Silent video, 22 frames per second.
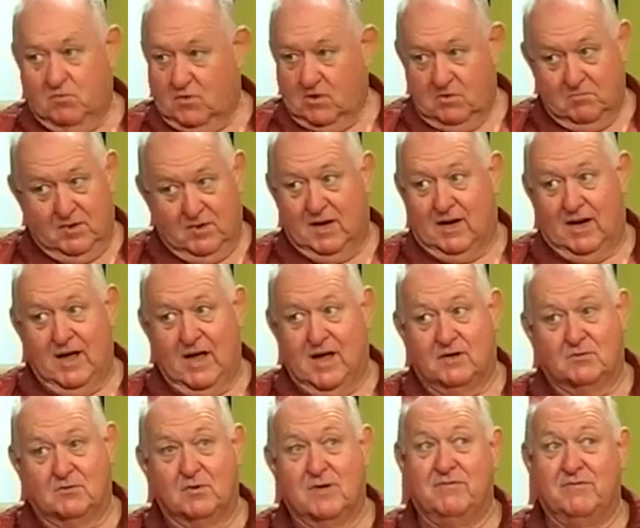wouldn't be
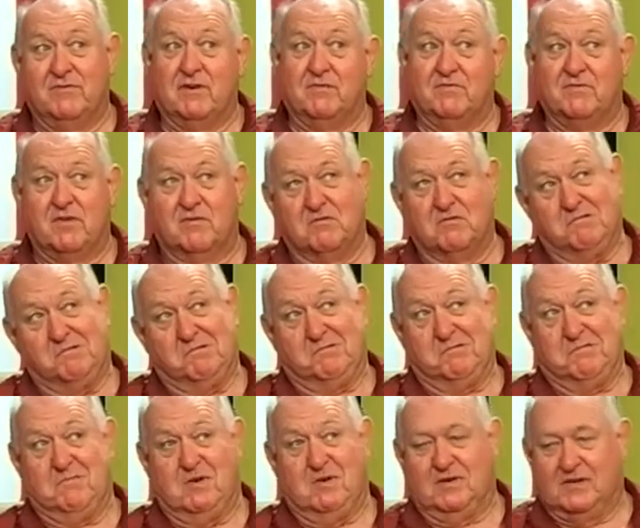allowed to, even if they thought
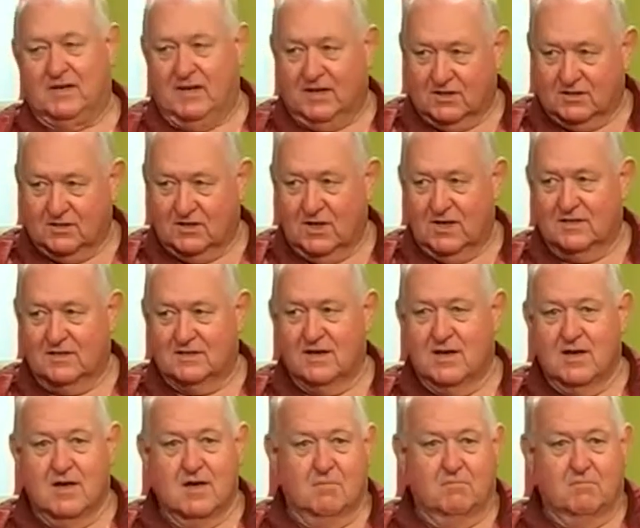we might take a chance.